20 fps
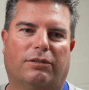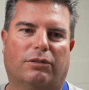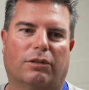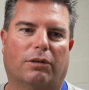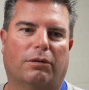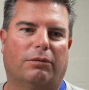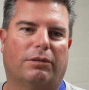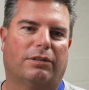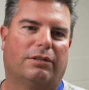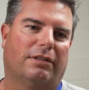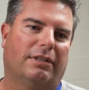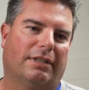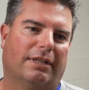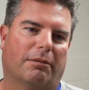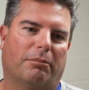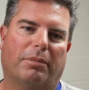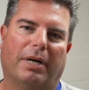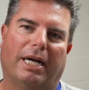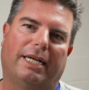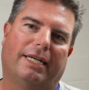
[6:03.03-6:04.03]
So with
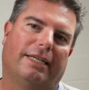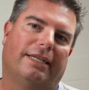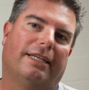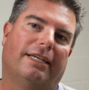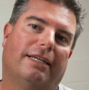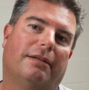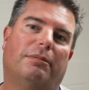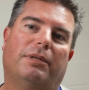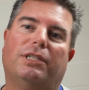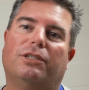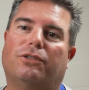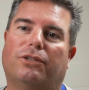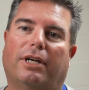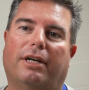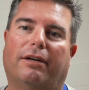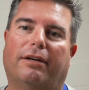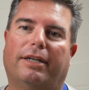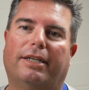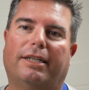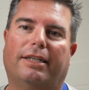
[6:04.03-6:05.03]
combining him and
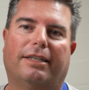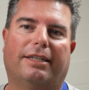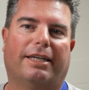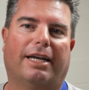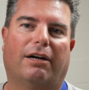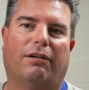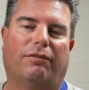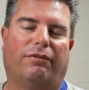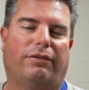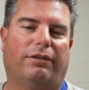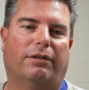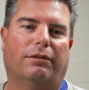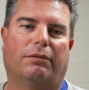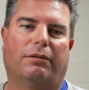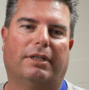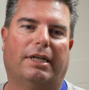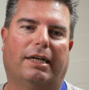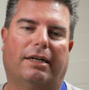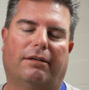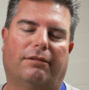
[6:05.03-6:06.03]
Jared in the outfield,
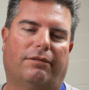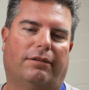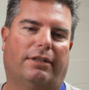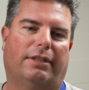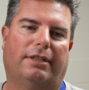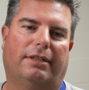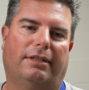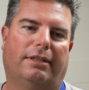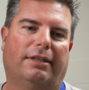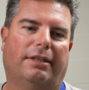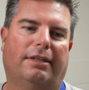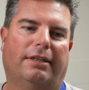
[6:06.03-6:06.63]
we have a